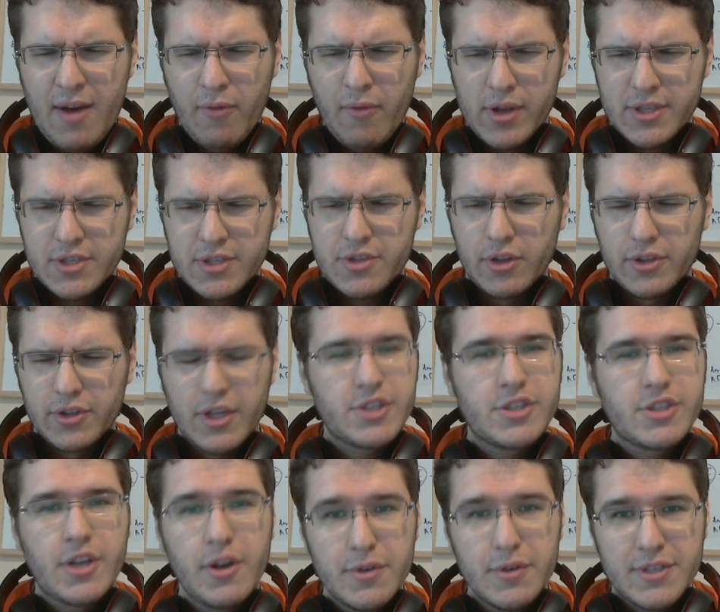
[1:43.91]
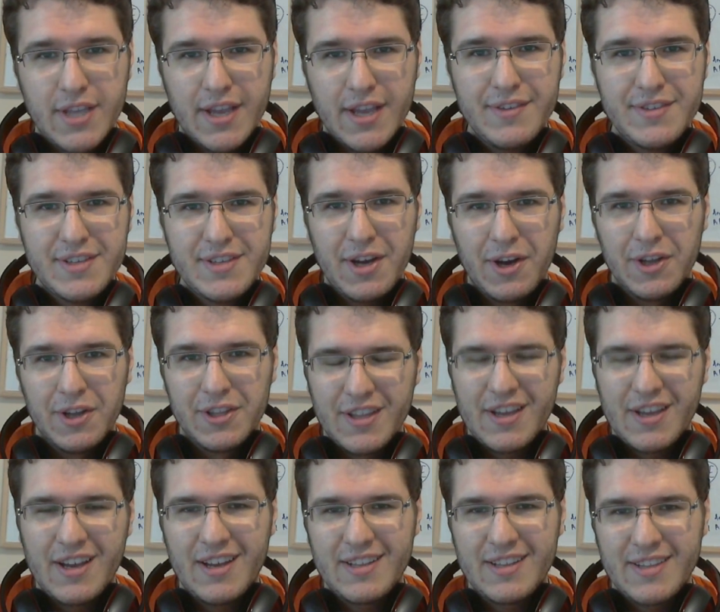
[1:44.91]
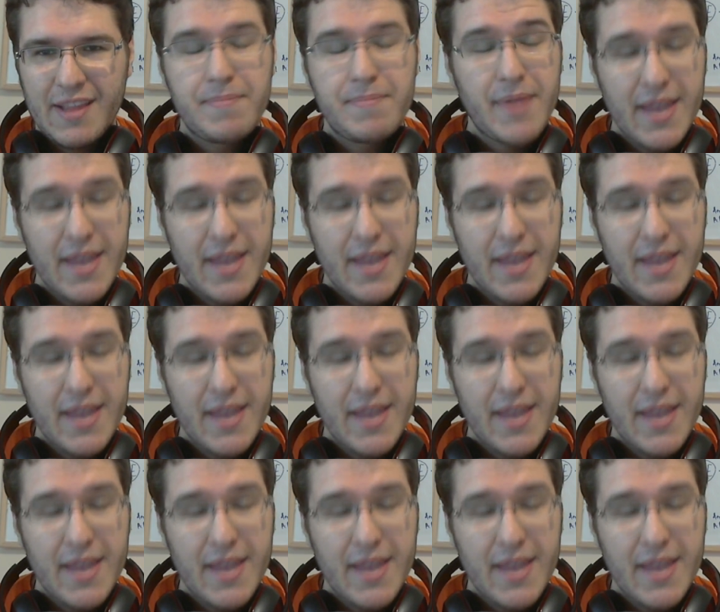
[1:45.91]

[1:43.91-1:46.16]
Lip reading: exclusives than